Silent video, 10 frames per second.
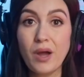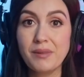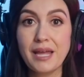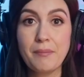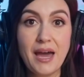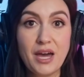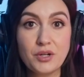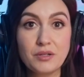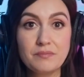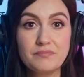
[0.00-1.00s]
web-like
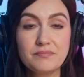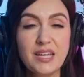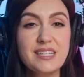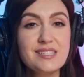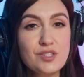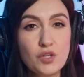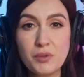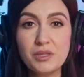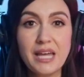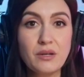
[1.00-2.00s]
pattern. It's
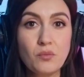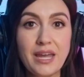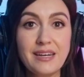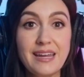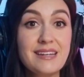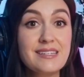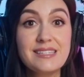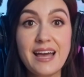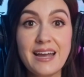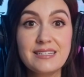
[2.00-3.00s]
super lightweight and
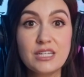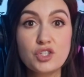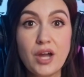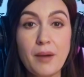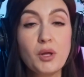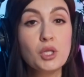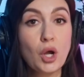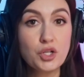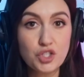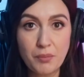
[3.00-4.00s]
designed to trap
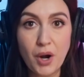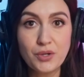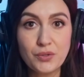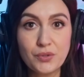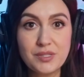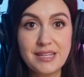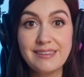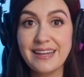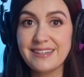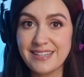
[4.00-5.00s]
larger particles
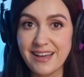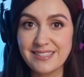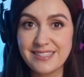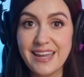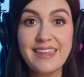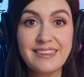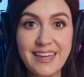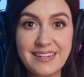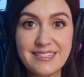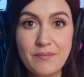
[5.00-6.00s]
like dust and
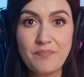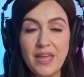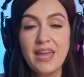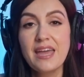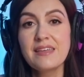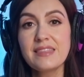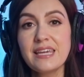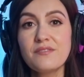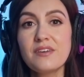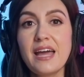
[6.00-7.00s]
lint.
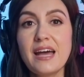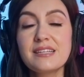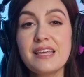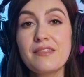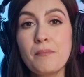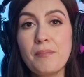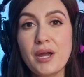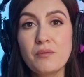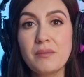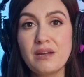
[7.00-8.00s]
Think of it as the
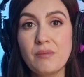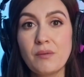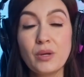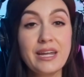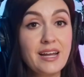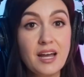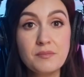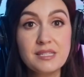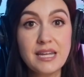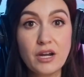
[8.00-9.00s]
bare minimum when it
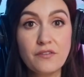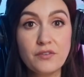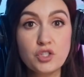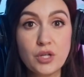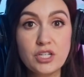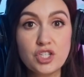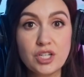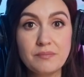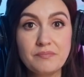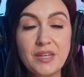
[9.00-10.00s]
comes to air
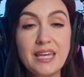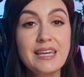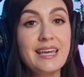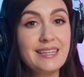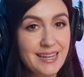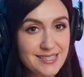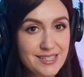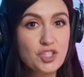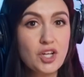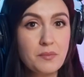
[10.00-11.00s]
filtration. It gets
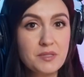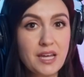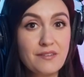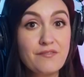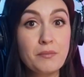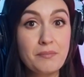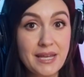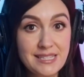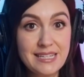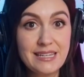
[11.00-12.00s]
the job done for
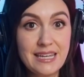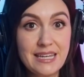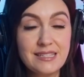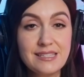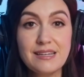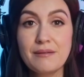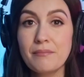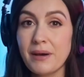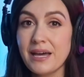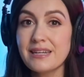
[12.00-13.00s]
basic needs,
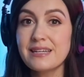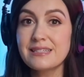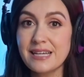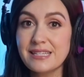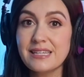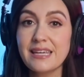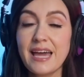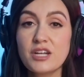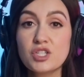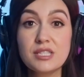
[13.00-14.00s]
but doesn't
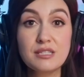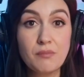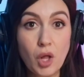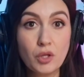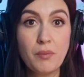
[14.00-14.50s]
catch smaller